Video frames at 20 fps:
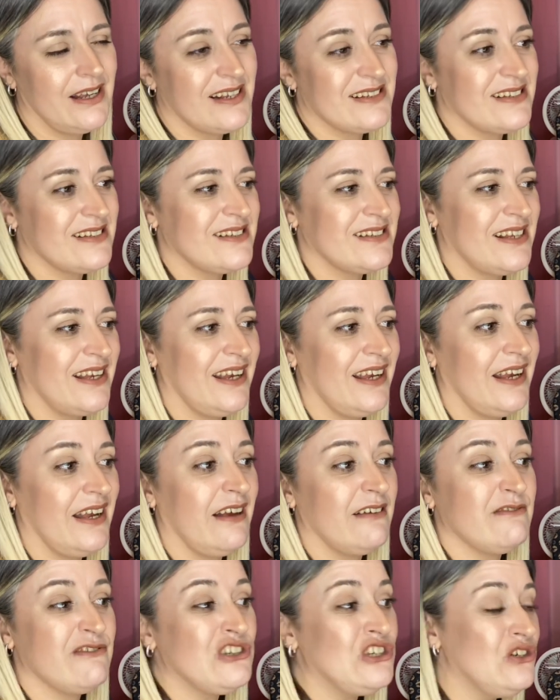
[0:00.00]
As I
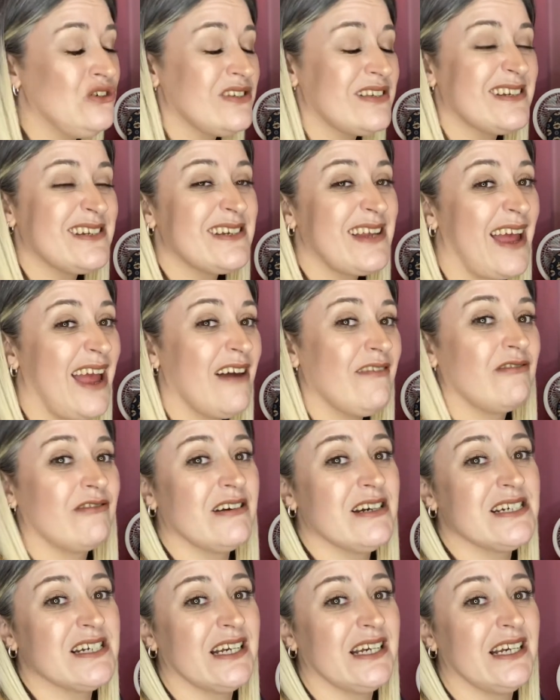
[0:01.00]
say, use it
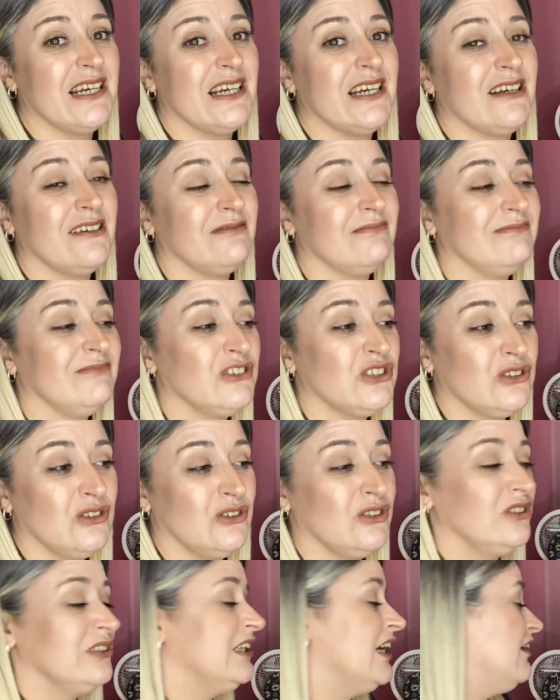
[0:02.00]
every day,
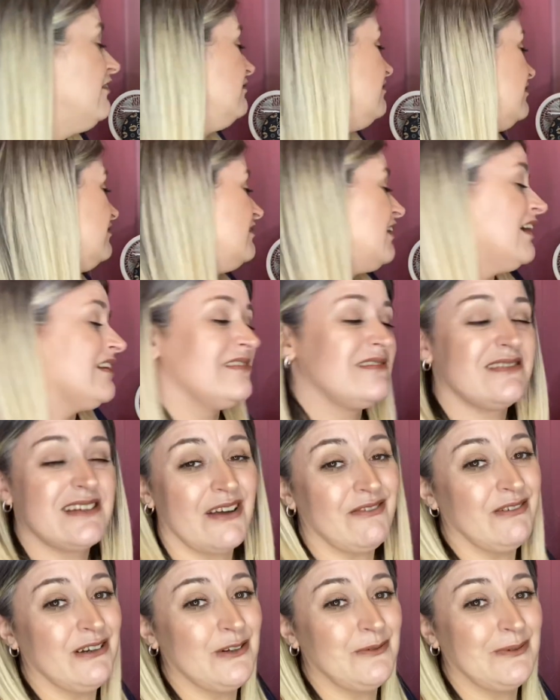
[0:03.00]
so yeah, that definitely